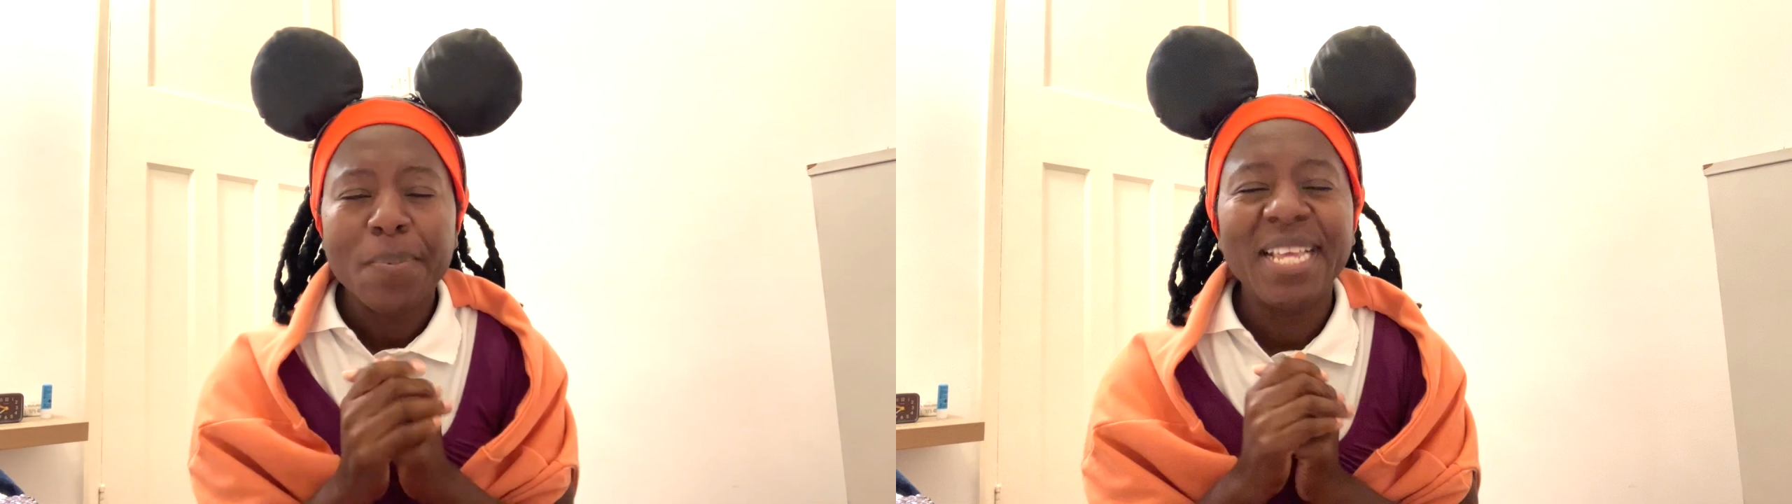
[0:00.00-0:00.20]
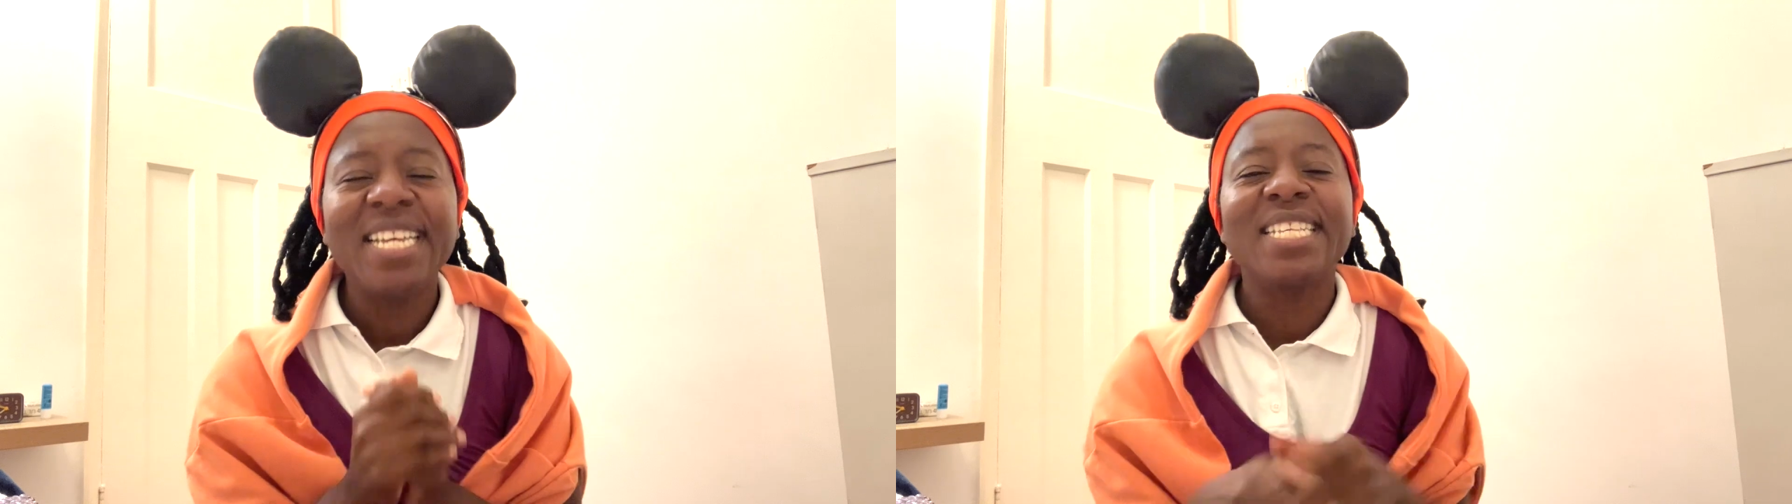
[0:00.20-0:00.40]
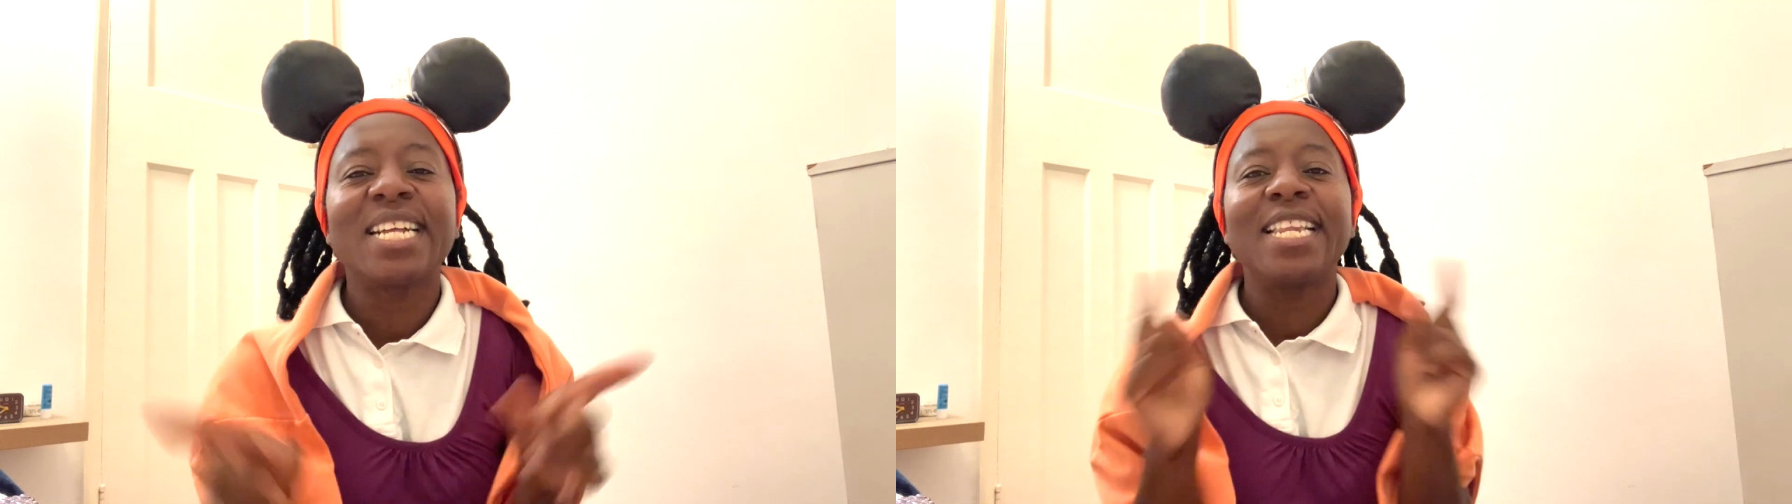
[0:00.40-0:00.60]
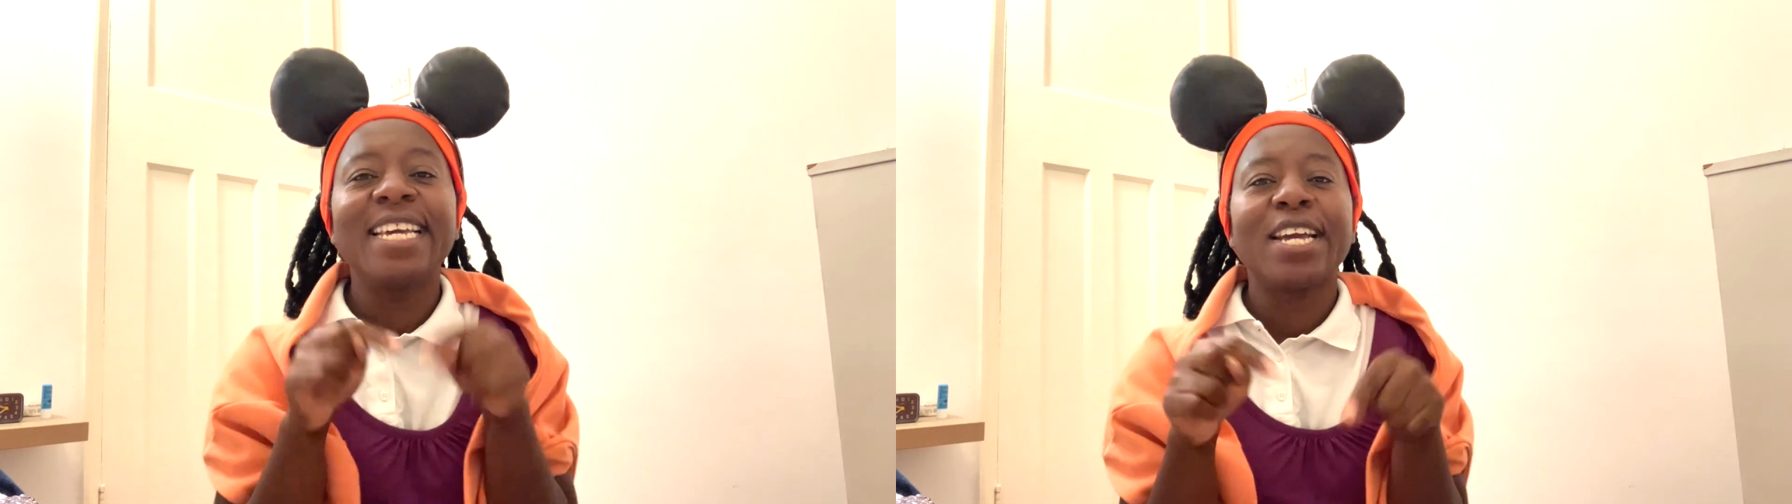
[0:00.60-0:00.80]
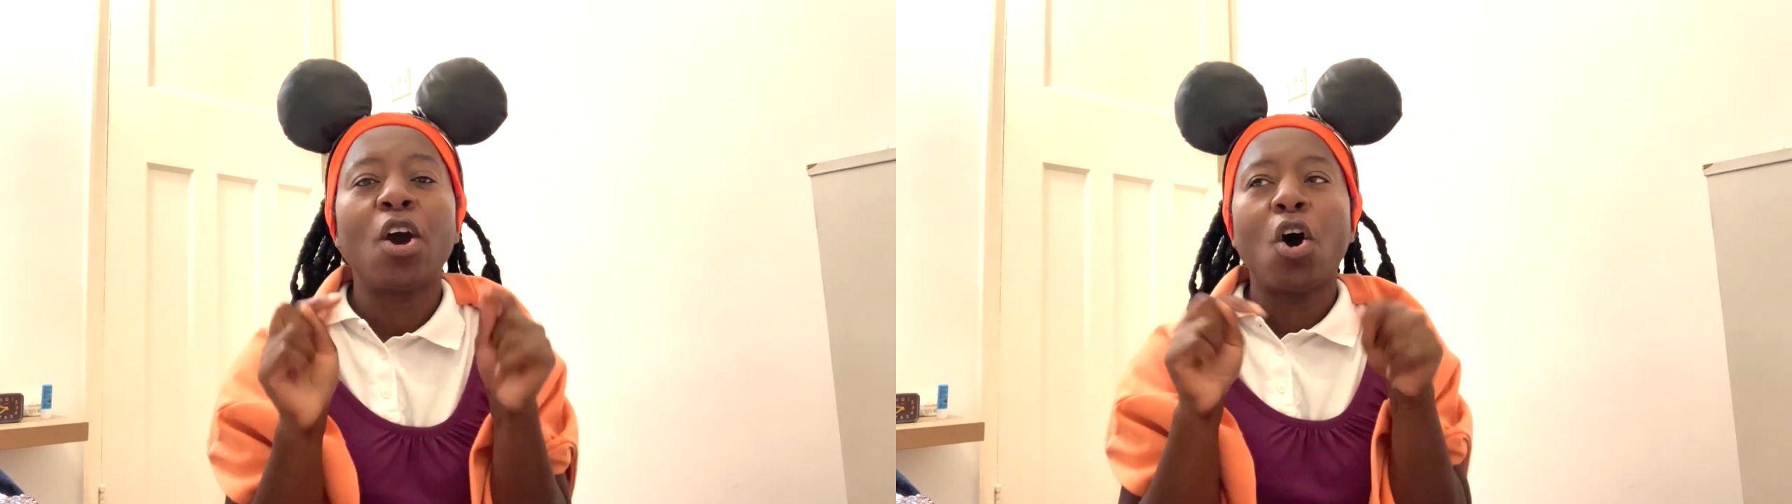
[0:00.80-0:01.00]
Please click